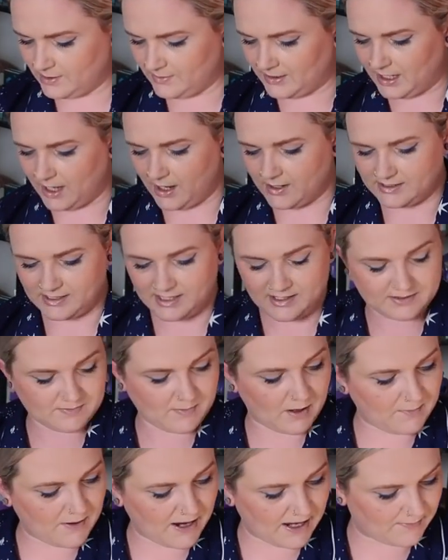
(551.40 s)
there we go. So that's
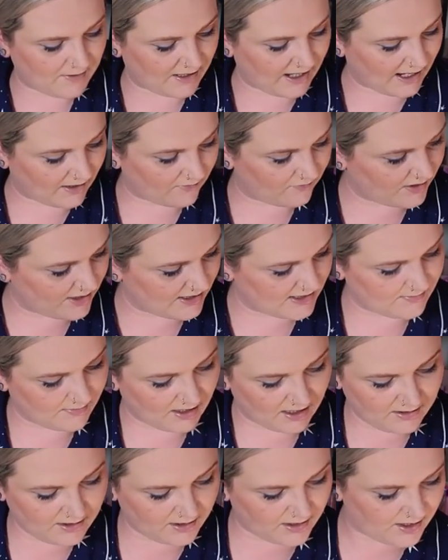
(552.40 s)
my paper gang for this
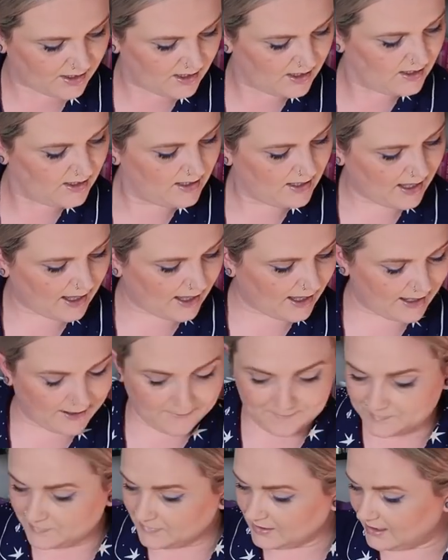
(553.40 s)
month.
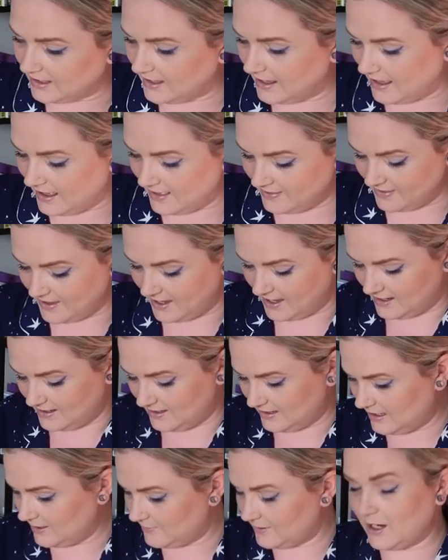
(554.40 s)
Um, and
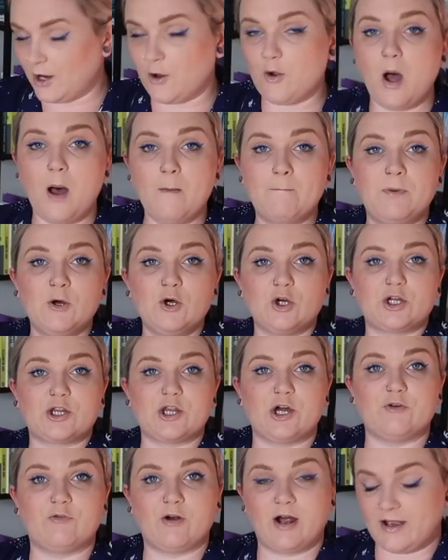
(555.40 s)
then here we go, a book
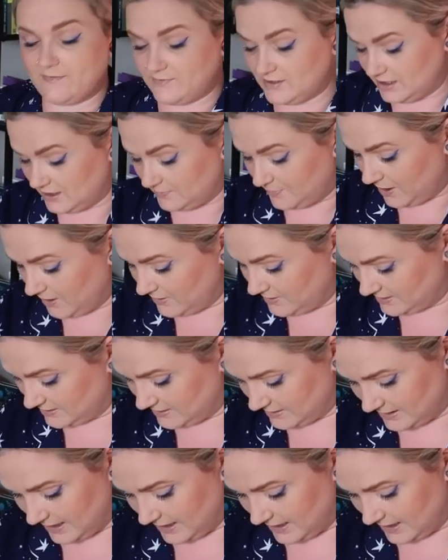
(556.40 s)
that arrived in the post.